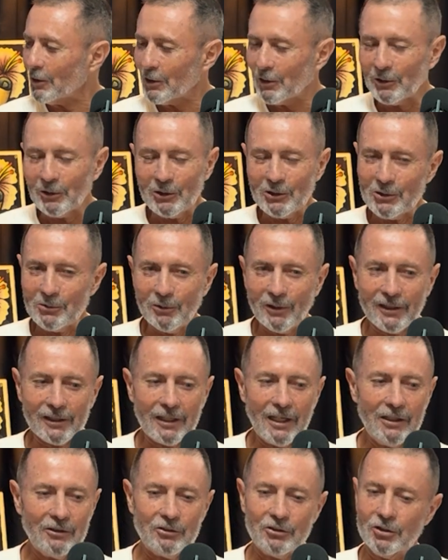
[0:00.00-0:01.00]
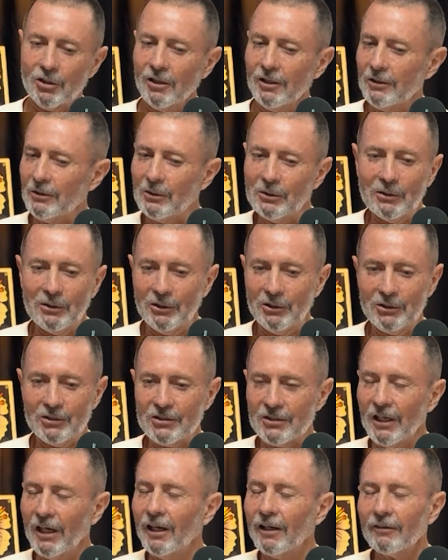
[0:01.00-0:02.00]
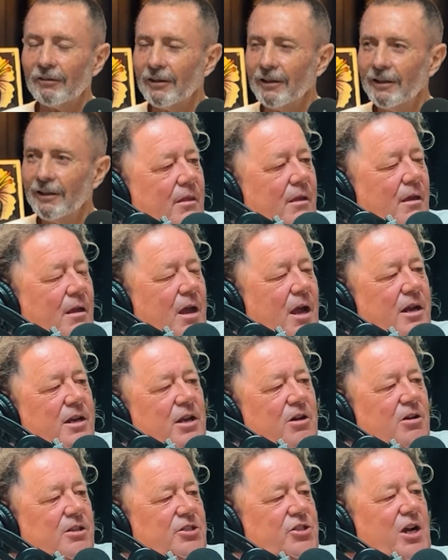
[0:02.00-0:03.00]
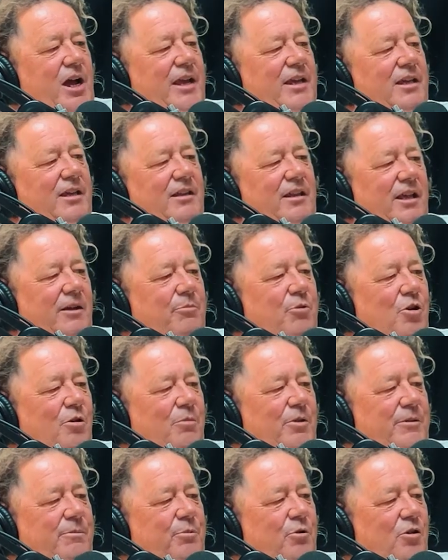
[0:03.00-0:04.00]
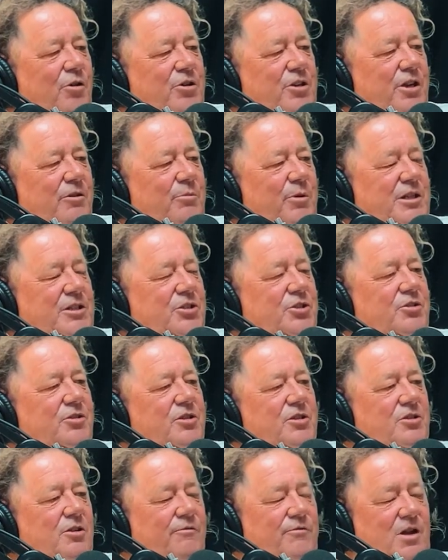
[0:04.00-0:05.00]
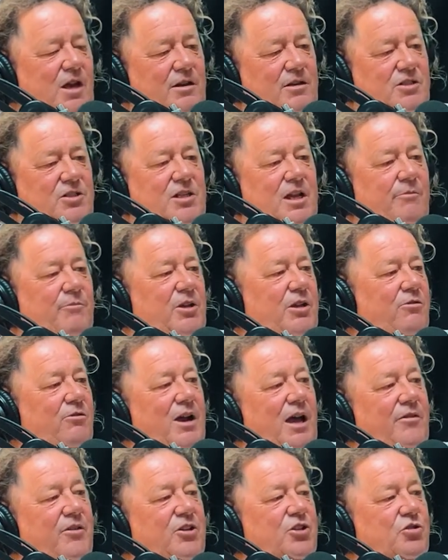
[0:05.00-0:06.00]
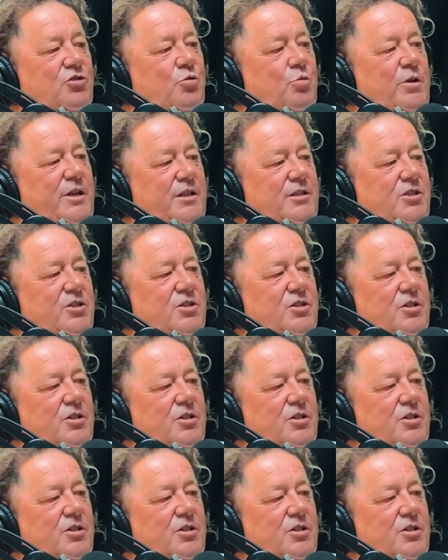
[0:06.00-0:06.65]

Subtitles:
I just want to keep trying new stuff. And you got Jakey there probably prodding you a bit too, because I've noticed some of your other twins.